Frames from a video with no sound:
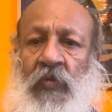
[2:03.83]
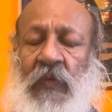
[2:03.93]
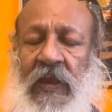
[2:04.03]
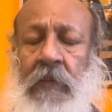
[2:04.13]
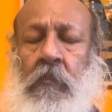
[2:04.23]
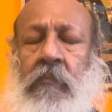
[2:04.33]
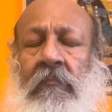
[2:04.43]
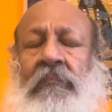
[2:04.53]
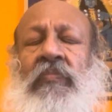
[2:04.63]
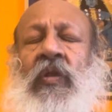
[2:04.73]
way
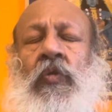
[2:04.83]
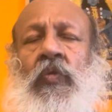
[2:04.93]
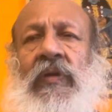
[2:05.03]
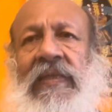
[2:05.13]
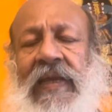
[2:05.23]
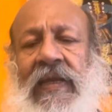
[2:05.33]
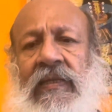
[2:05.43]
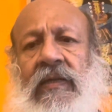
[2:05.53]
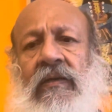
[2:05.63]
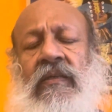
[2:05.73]
to create
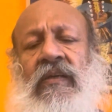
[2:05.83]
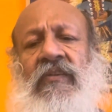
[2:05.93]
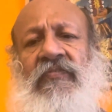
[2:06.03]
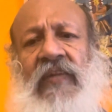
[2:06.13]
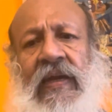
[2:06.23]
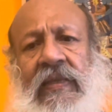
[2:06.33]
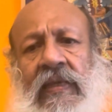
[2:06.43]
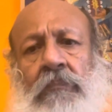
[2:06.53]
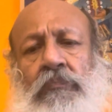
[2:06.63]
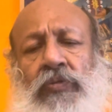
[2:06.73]
a
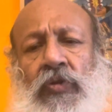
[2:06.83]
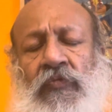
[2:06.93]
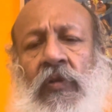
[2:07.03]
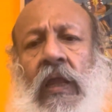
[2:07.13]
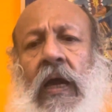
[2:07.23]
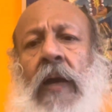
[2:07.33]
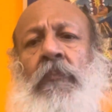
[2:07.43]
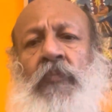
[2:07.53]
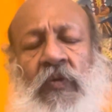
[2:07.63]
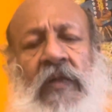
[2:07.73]
very beautiful
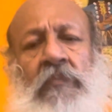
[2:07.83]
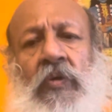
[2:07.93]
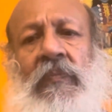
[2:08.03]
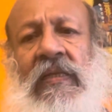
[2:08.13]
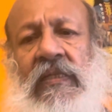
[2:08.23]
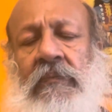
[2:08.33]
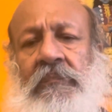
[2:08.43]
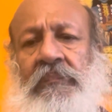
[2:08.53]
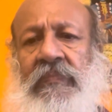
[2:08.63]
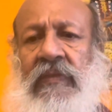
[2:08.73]
upward
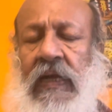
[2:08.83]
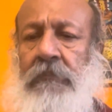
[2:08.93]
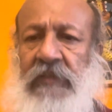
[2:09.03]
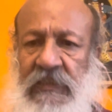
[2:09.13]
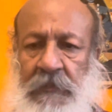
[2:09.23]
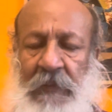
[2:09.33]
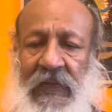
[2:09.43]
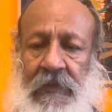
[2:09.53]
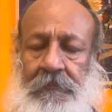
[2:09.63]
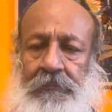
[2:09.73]
momentum up the
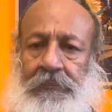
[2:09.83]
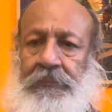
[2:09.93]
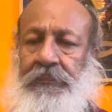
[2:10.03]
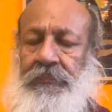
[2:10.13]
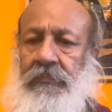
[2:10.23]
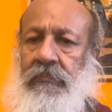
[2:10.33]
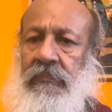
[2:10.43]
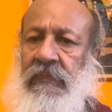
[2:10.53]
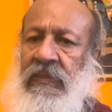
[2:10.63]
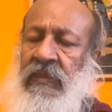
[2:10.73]
spine.
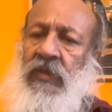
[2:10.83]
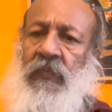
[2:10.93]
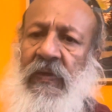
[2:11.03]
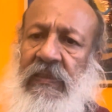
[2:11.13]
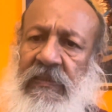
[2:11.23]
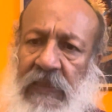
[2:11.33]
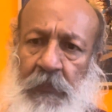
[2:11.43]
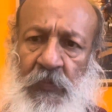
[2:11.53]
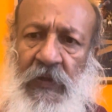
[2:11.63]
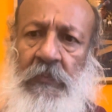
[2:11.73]
When this
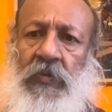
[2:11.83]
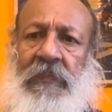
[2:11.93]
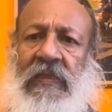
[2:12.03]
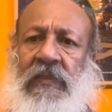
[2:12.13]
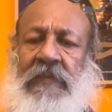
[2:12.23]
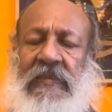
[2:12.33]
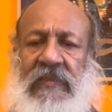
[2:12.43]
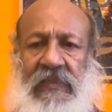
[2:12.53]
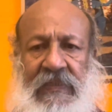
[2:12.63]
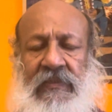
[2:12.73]
upward momentum is
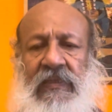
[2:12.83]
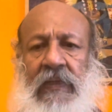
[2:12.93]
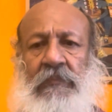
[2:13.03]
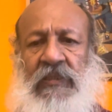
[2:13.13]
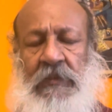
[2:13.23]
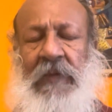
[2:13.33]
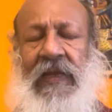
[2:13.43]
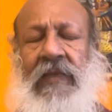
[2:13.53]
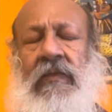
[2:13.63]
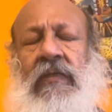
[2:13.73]
created up the
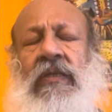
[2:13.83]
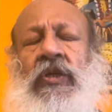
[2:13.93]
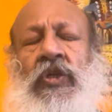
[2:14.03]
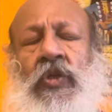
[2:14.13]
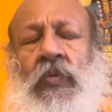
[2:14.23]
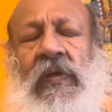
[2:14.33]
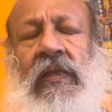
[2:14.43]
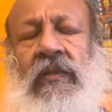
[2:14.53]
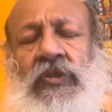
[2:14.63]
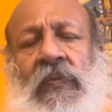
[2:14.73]
spine, you
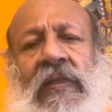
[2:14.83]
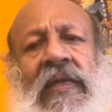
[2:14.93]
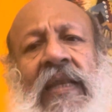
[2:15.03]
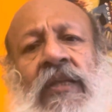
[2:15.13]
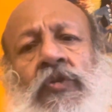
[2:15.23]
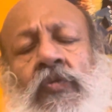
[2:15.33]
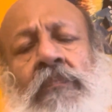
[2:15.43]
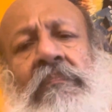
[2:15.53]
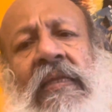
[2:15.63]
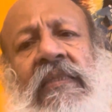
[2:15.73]
will get into
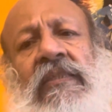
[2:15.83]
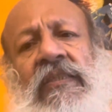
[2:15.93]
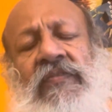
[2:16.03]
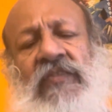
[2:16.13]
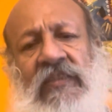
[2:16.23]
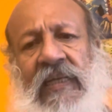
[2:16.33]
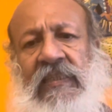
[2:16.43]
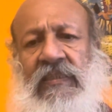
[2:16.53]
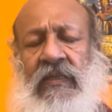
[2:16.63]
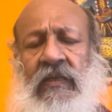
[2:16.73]
meditative
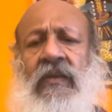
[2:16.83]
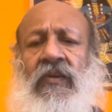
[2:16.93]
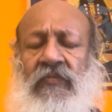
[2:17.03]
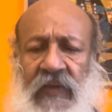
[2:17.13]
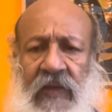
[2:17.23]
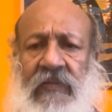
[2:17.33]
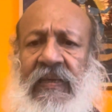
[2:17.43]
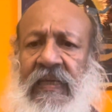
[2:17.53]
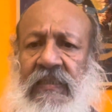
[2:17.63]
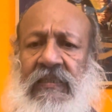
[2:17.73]
states very
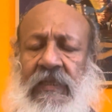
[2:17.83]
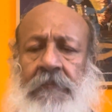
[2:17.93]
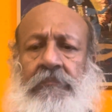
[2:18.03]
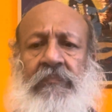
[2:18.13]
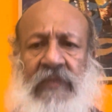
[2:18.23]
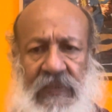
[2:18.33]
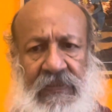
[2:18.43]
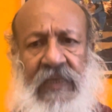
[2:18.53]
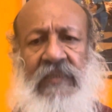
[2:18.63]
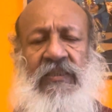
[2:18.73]
easily.
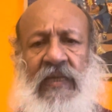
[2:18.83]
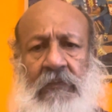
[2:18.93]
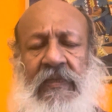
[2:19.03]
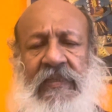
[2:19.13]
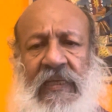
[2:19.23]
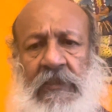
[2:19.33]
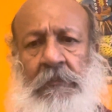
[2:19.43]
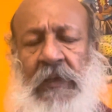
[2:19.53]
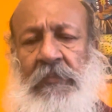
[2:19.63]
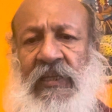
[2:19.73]
It takes time, it takes
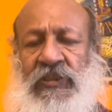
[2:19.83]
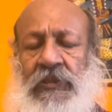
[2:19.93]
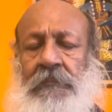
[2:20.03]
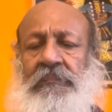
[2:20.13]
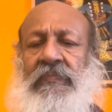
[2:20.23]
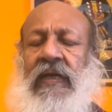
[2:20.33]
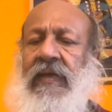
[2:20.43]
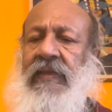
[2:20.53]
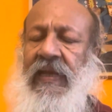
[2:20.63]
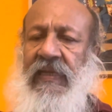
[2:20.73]
preparation.
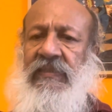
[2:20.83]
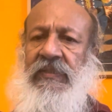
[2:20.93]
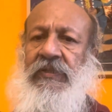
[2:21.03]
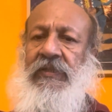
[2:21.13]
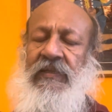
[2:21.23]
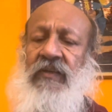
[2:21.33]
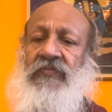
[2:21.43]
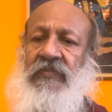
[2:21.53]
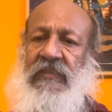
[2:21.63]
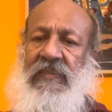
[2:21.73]
And like I said earlier,
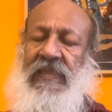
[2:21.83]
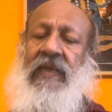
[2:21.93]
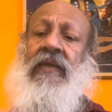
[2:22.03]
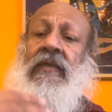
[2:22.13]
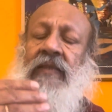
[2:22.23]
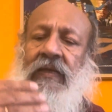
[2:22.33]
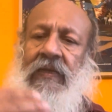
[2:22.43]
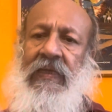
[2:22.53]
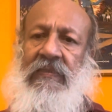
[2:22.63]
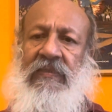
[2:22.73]
firstly, the
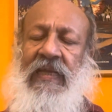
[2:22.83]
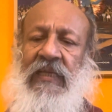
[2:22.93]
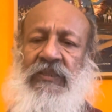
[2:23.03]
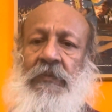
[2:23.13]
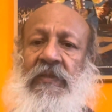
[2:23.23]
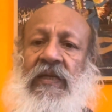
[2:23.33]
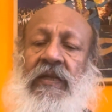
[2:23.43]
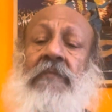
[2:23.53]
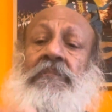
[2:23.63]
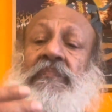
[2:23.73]
cleansing has to be
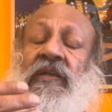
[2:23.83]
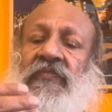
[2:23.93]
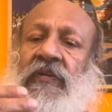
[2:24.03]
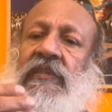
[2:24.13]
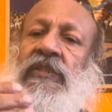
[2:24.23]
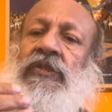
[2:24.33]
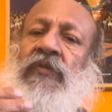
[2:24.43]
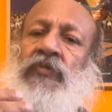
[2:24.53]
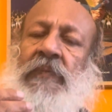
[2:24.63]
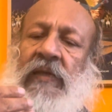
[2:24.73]
done. Firstly, you
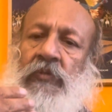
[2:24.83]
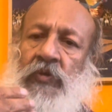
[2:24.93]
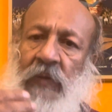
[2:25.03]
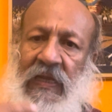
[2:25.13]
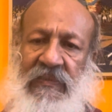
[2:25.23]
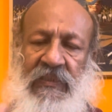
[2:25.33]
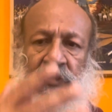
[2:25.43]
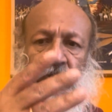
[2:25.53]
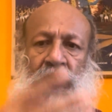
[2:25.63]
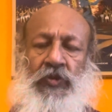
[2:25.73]
have to be able to
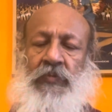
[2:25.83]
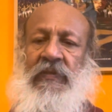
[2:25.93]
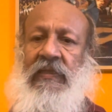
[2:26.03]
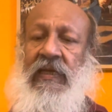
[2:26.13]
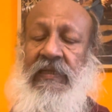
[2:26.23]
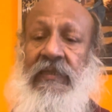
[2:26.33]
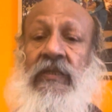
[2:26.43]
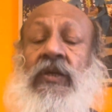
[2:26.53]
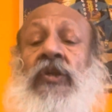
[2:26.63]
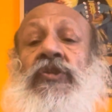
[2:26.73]
access your Sushumna Nadi.
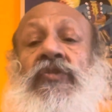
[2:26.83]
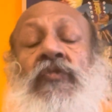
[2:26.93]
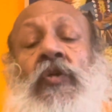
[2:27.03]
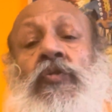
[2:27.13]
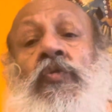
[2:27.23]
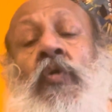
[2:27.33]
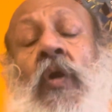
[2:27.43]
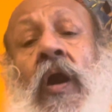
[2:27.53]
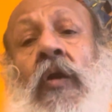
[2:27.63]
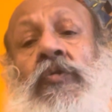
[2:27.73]
You've got to
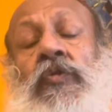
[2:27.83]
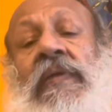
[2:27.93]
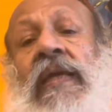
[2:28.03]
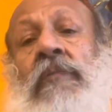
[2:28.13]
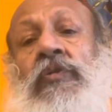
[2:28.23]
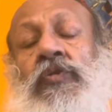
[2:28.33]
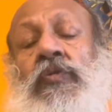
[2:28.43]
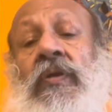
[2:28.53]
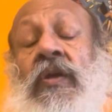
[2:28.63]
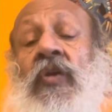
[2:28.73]
know how to be able
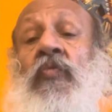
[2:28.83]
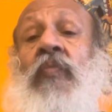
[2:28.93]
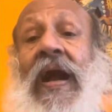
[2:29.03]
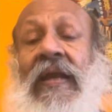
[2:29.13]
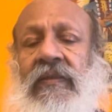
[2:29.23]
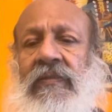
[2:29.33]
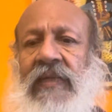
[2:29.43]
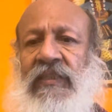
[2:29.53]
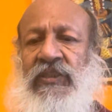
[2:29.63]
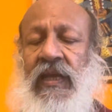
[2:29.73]
to widen
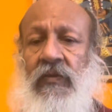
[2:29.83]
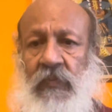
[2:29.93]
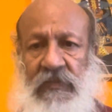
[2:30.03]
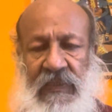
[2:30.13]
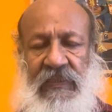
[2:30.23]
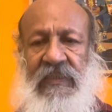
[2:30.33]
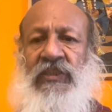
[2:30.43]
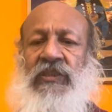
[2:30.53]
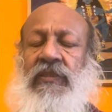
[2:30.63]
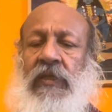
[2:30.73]
that channel, which I
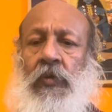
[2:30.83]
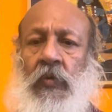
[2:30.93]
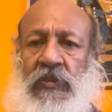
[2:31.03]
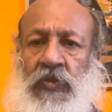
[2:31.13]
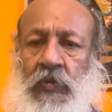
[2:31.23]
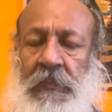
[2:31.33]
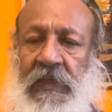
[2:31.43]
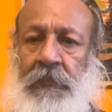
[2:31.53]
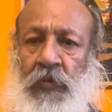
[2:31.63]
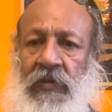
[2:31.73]
teach in the Lotus
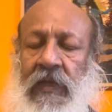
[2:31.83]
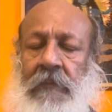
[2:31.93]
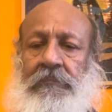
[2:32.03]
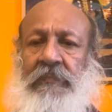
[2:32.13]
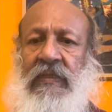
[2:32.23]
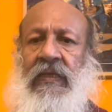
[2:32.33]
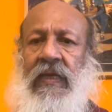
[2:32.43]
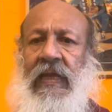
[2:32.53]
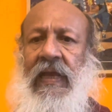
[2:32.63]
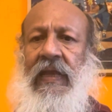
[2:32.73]
Opening Program
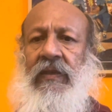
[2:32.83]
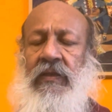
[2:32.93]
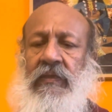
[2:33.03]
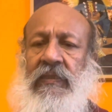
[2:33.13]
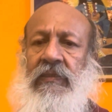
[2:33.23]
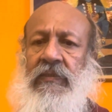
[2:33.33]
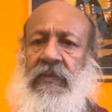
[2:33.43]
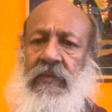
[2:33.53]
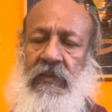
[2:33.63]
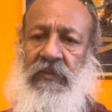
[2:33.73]
and in the
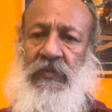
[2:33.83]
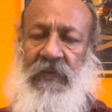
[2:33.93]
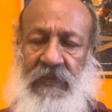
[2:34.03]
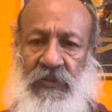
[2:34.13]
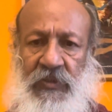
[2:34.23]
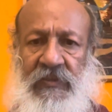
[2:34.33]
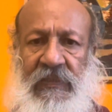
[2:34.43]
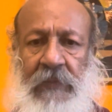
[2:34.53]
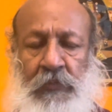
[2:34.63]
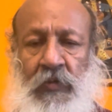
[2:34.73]
swa-tantrika
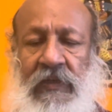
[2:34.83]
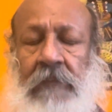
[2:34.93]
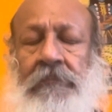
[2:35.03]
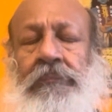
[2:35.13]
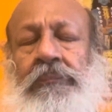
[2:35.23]
kriya program.